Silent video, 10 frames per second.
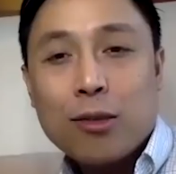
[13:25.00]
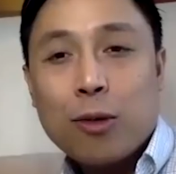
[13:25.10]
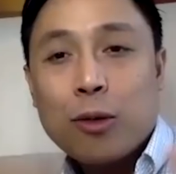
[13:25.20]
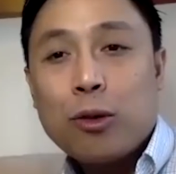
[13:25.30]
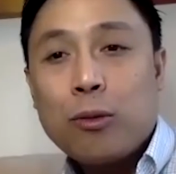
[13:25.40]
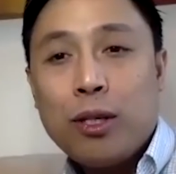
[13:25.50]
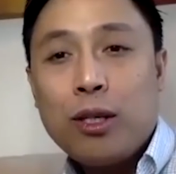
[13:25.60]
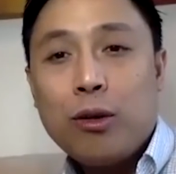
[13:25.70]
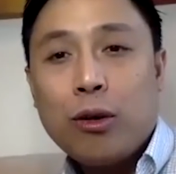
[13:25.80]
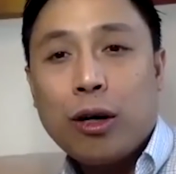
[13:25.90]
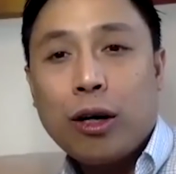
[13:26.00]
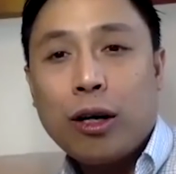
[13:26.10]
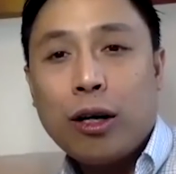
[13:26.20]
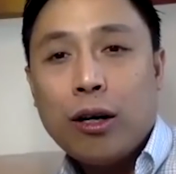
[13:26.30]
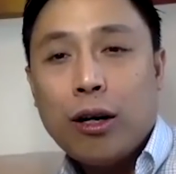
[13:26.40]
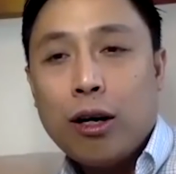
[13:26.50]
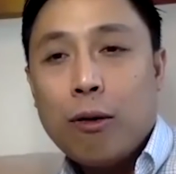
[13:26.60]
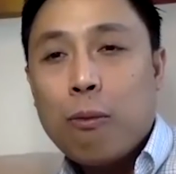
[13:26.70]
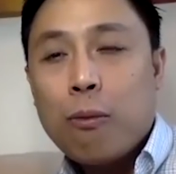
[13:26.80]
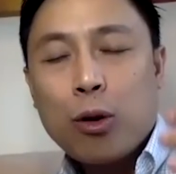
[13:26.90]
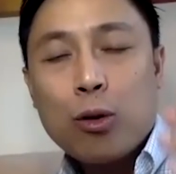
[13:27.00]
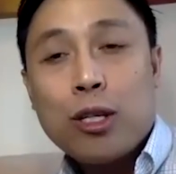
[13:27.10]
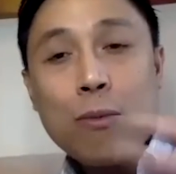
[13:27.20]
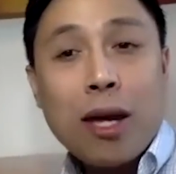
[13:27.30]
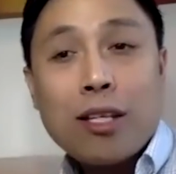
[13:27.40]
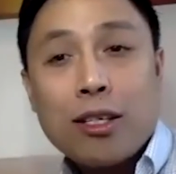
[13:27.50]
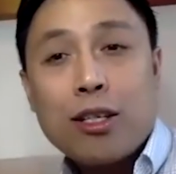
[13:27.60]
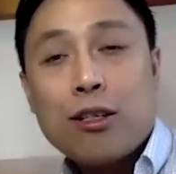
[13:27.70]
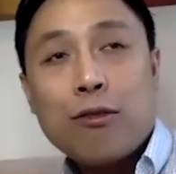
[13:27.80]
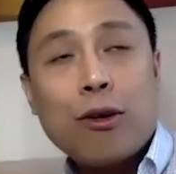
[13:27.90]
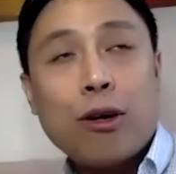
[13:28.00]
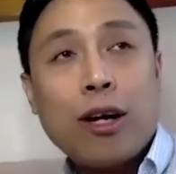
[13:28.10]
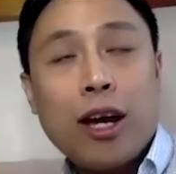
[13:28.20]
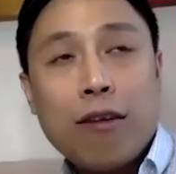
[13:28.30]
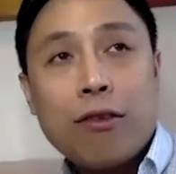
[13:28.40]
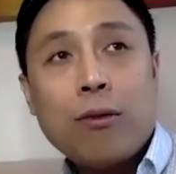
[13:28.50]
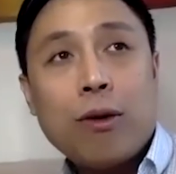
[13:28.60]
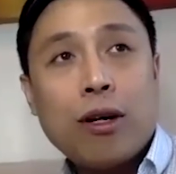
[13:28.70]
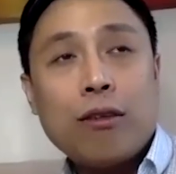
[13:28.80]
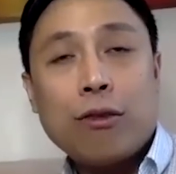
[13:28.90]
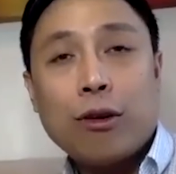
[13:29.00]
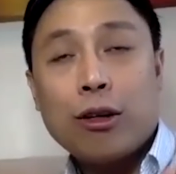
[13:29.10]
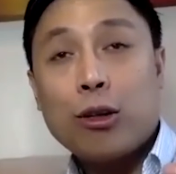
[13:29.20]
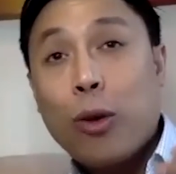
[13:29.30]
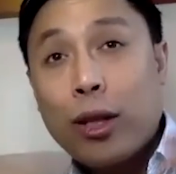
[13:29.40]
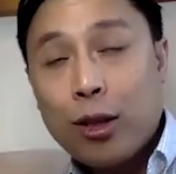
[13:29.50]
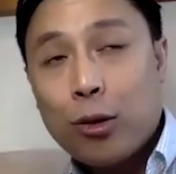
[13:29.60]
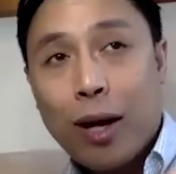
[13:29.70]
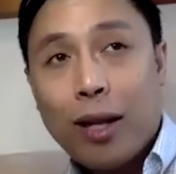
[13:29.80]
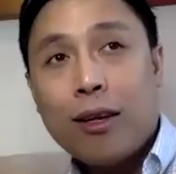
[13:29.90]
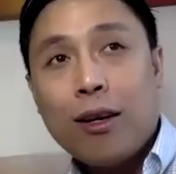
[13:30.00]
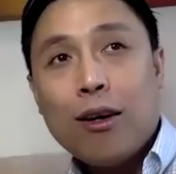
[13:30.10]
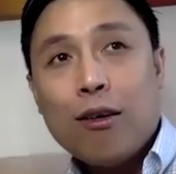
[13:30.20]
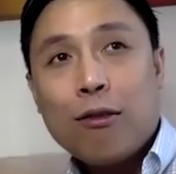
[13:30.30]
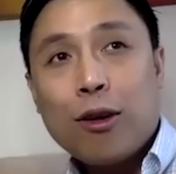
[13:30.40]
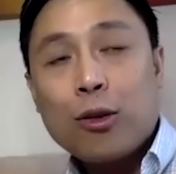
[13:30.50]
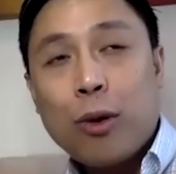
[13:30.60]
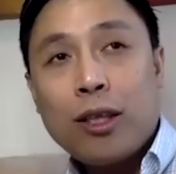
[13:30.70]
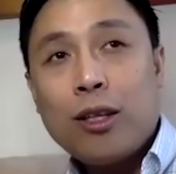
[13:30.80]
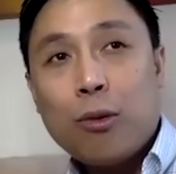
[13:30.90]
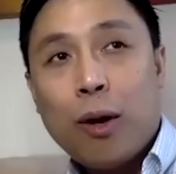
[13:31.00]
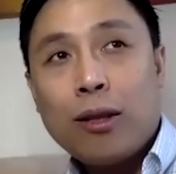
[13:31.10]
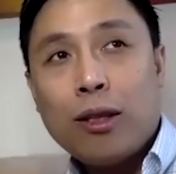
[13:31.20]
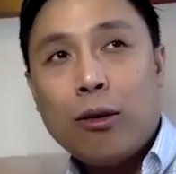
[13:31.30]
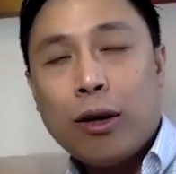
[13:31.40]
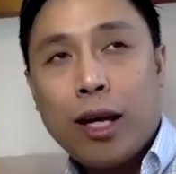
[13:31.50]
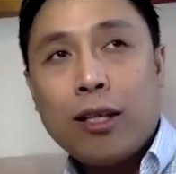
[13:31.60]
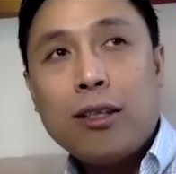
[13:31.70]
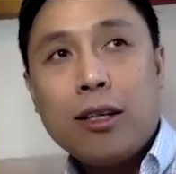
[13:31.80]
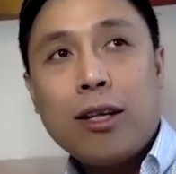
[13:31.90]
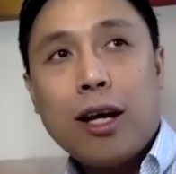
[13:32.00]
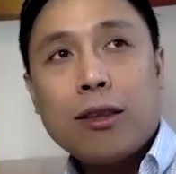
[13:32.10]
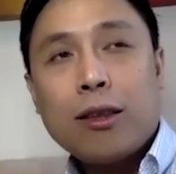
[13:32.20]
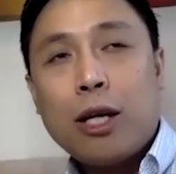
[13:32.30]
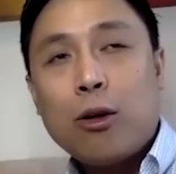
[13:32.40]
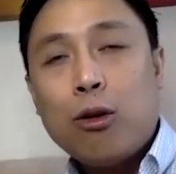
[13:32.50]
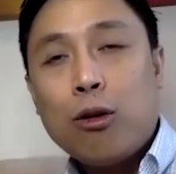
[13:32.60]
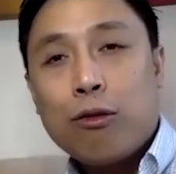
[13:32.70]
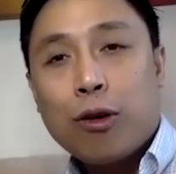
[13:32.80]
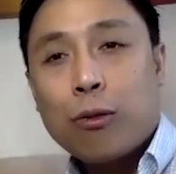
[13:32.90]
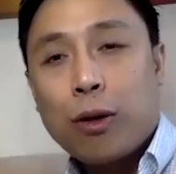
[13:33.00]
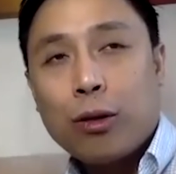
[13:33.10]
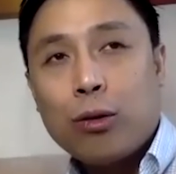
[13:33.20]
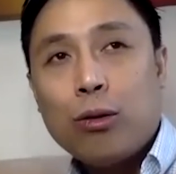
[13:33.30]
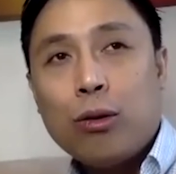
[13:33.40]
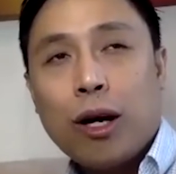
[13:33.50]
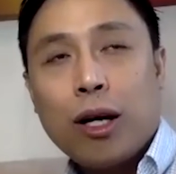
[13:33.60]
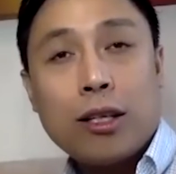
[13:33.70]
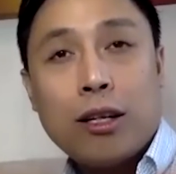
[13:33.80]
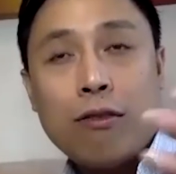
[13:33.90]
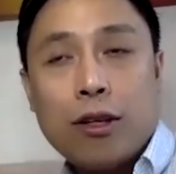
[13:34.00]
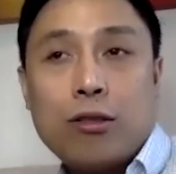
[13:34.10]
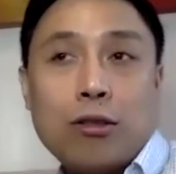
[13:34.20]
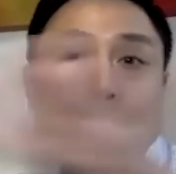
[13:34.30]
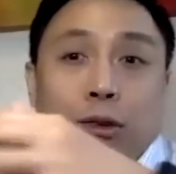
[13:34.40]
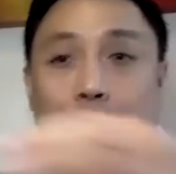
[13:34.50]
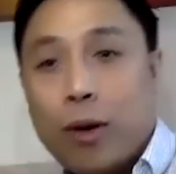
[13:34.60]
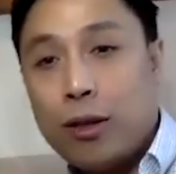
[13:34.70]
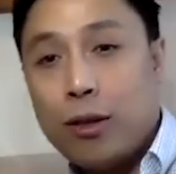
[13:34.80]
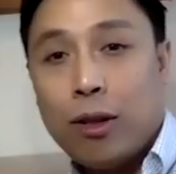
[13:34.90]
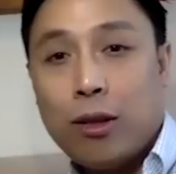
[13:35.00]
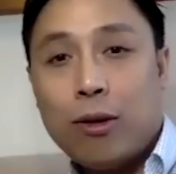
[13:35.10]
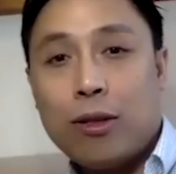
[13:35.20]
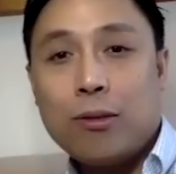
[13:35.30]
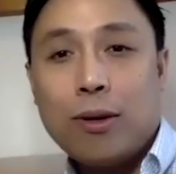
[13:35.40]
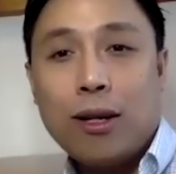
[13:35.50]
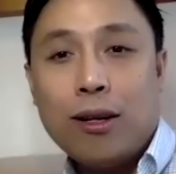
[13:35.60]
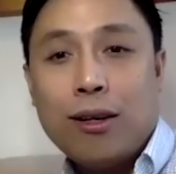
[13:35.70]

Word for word: What would be your closing message for everyone for 2020, or anything that they could look forward to as an investor for 2021 as well?